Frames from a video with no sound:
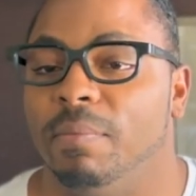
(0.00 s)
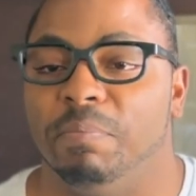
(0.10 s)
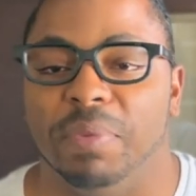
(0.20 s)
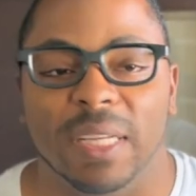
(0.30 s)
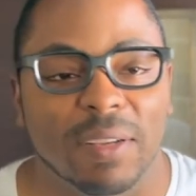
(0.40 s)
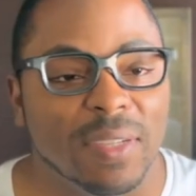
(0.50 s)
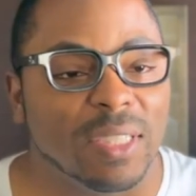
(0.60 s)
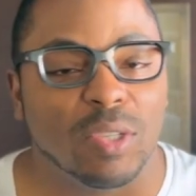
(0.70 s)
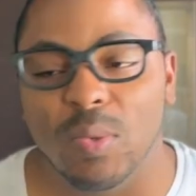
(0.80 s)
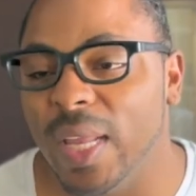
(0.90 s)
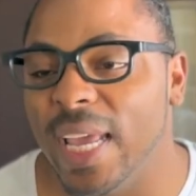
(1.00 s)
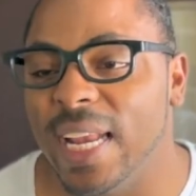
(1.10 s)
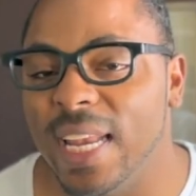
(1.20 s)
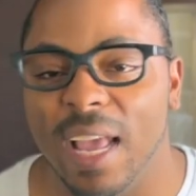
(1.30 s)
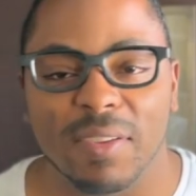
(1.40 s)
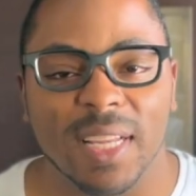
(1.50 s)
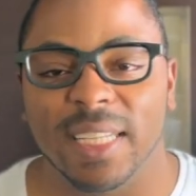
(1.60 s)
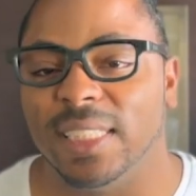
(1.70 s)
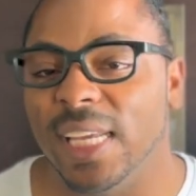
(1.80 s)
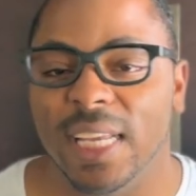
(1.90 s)
But it was too late at night. It was like
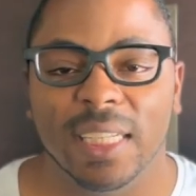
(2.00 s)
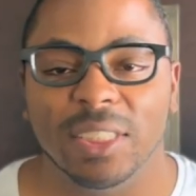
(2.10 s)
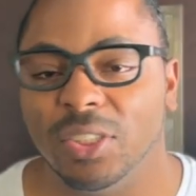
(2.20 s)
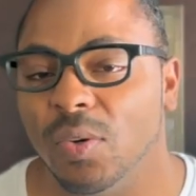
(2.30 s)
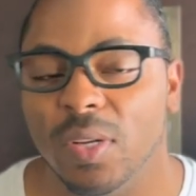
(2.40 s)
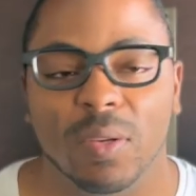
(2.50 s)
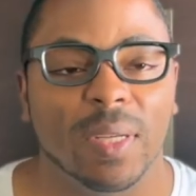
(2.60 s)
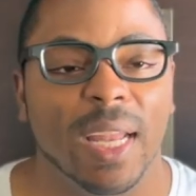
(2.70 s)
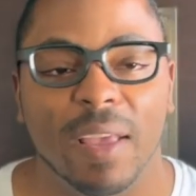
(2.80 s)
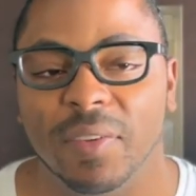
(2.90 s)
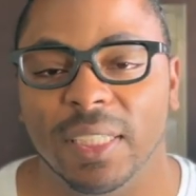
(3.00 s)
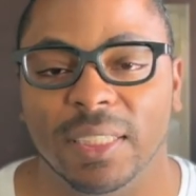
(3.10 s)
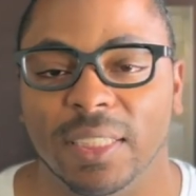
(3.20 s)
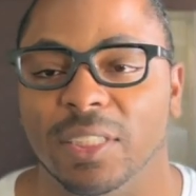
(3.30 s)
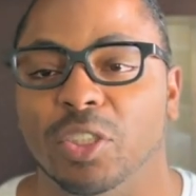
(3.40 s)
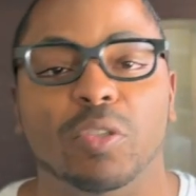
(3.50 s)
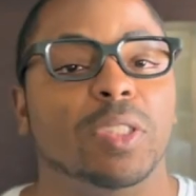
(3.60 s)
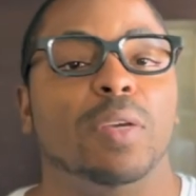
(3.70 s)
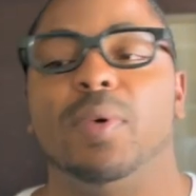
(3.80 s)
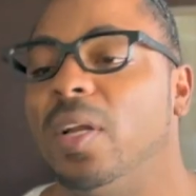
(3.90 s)
10-ish, going on 11-ish, and usually
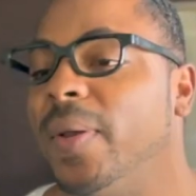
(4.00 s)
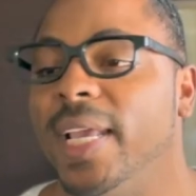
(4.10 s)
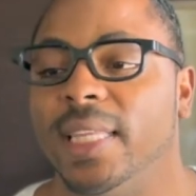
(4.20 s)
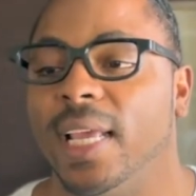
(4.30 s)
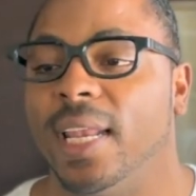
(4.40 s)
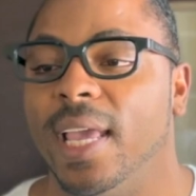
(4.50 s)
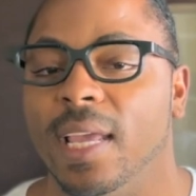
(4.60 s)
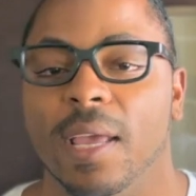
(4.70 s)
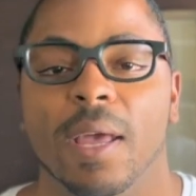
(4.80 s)
we don't eat that late.